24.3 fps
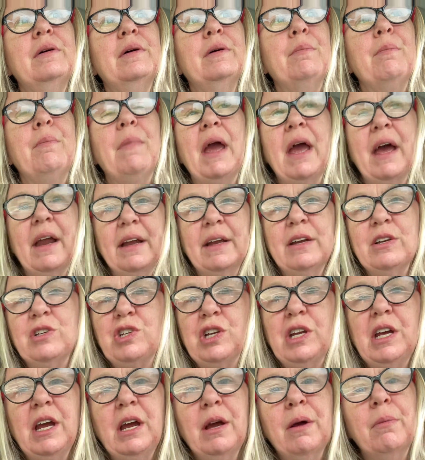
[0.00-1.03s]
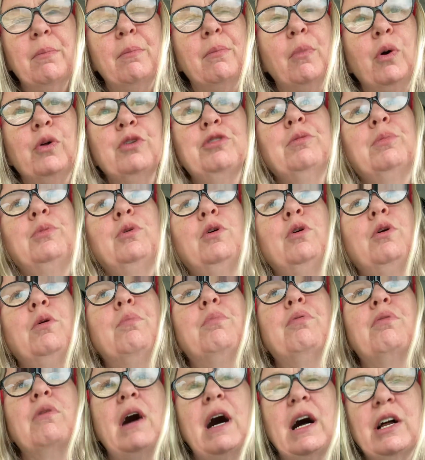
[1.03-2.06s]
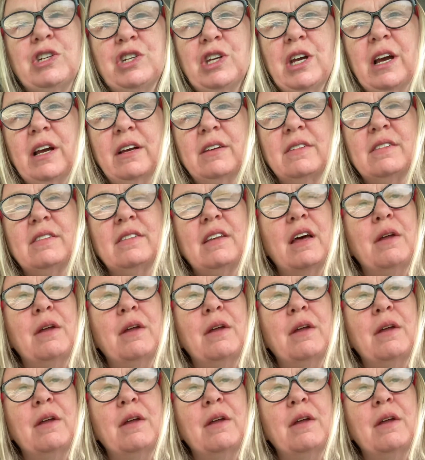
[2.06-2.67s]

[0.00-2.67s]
managing multiple projects